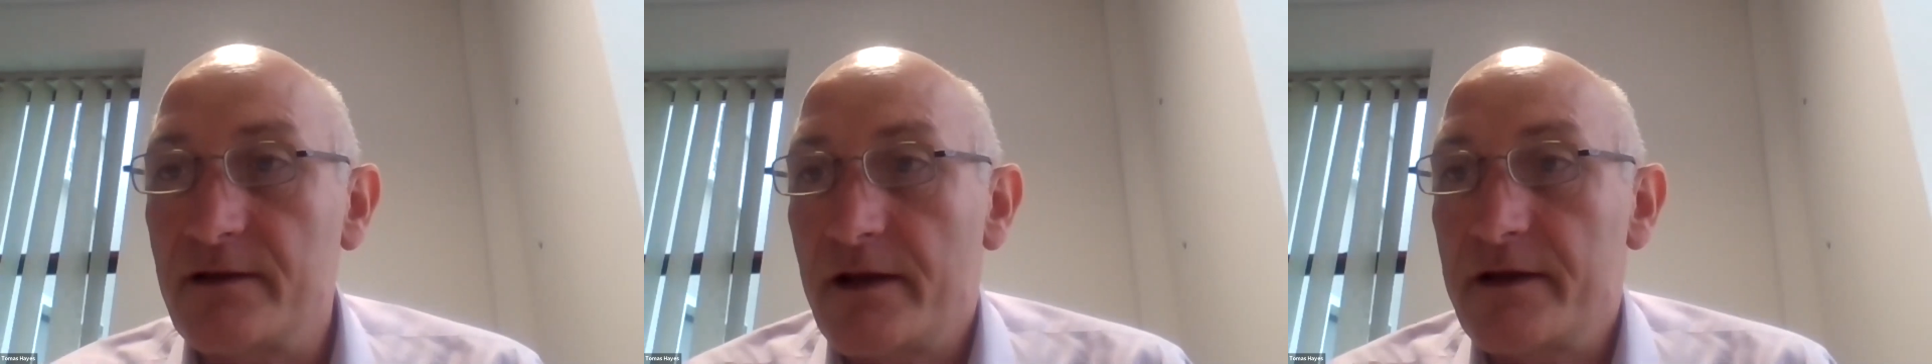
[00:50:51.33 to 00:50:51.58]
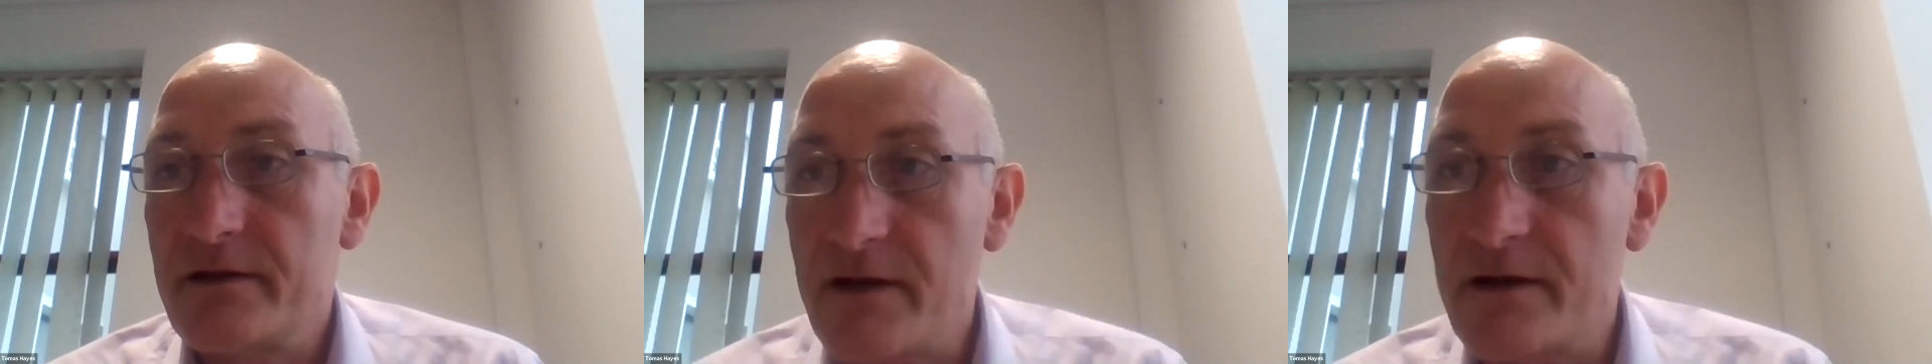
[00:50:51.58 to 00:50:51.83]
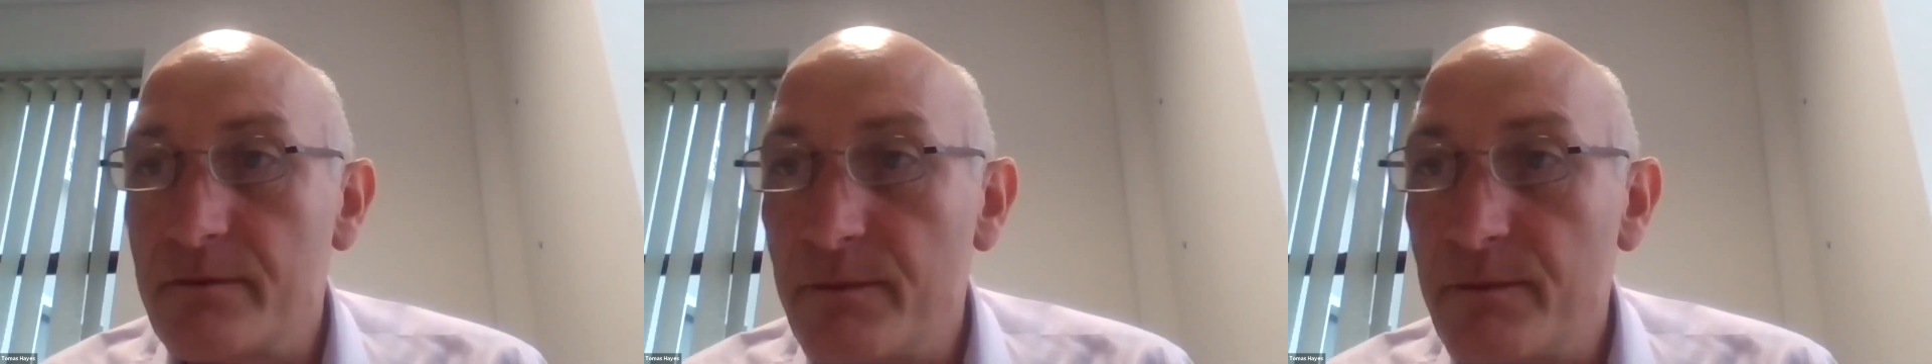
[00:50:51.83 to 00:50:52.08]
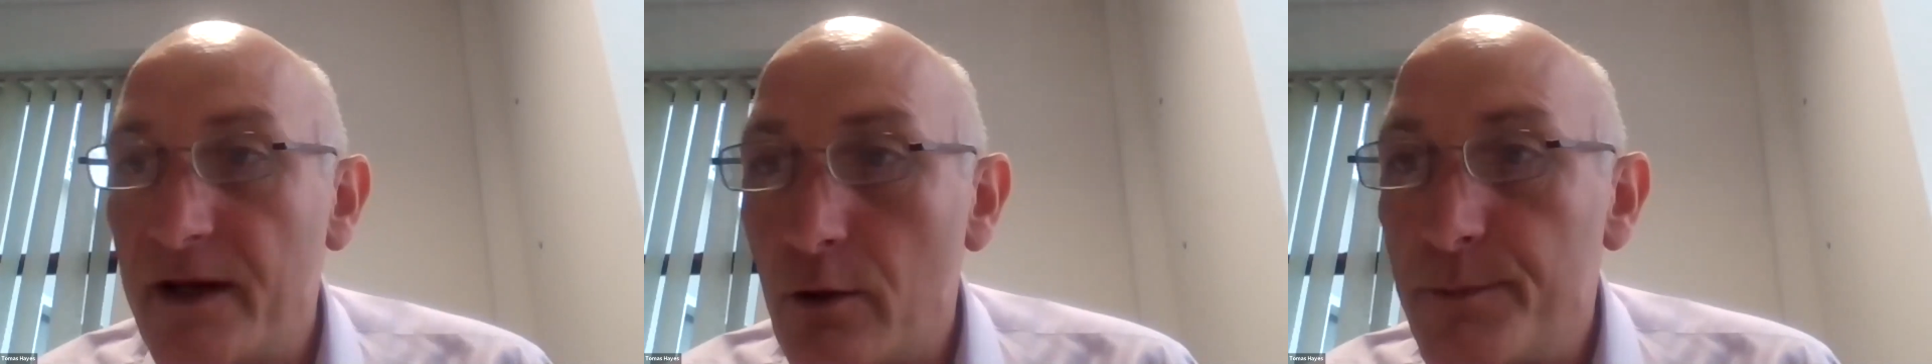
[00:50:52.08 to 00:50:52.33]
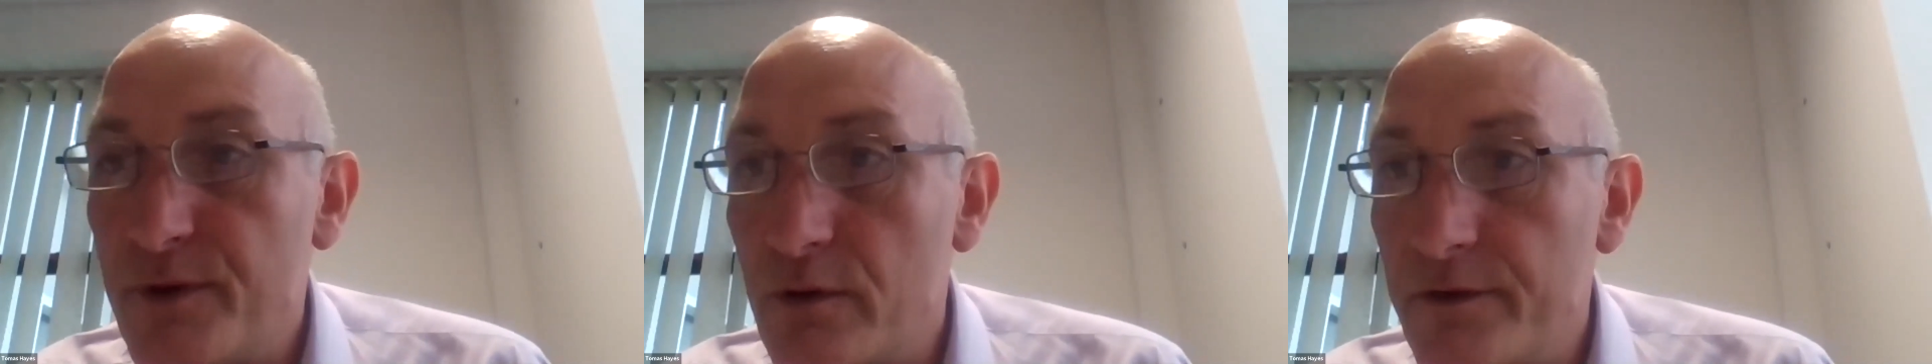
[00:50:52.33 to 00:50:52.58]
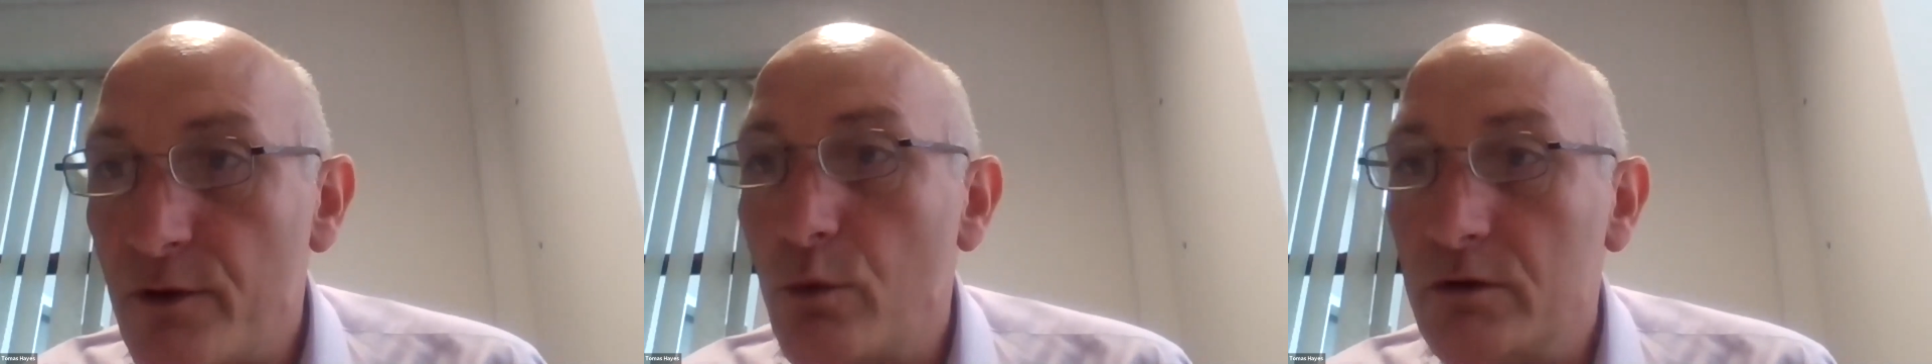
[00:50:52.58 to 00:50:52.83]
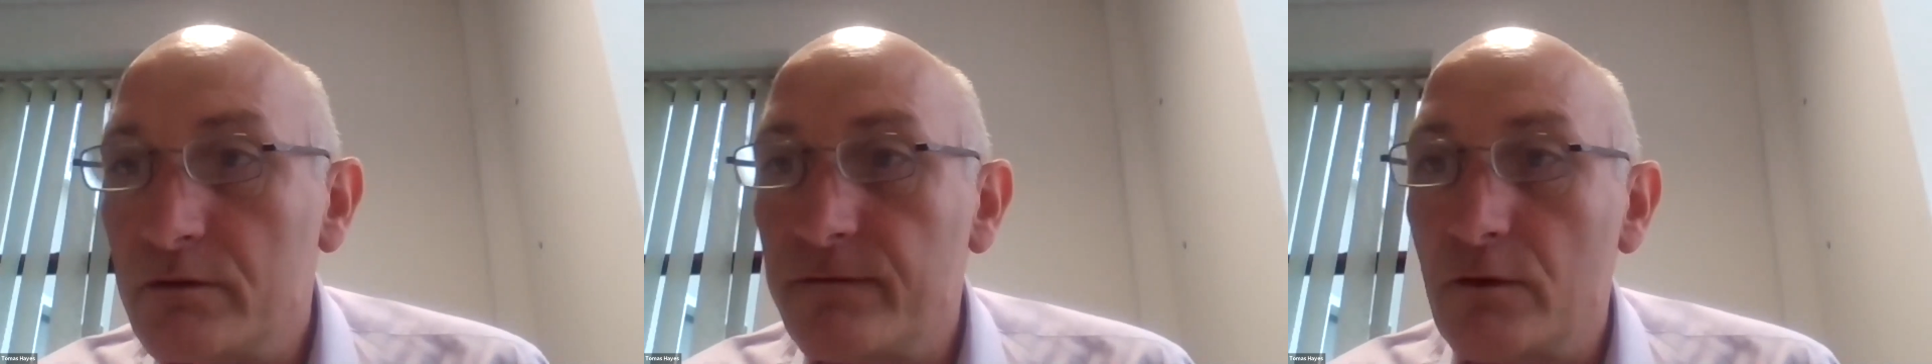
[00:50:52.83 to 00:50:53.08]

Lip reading: like that would make up your one